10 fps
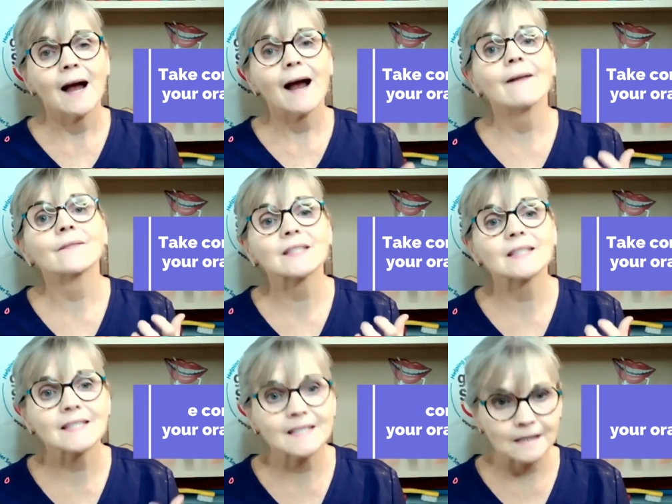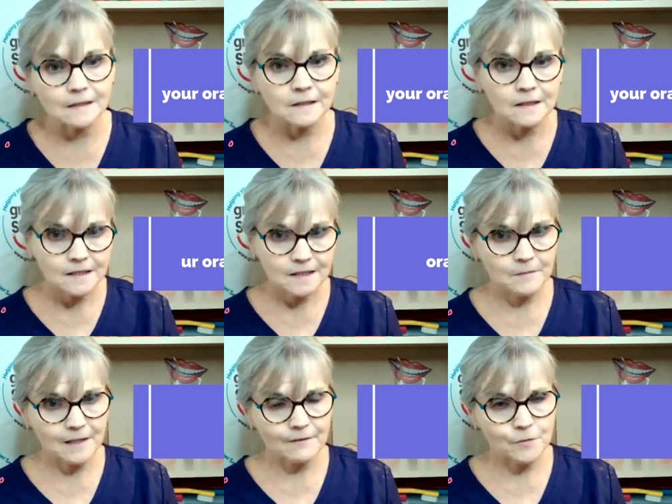And still
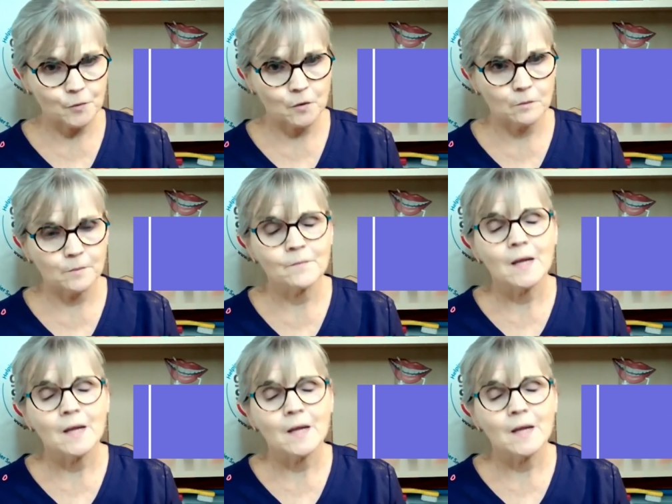didn't have a problem.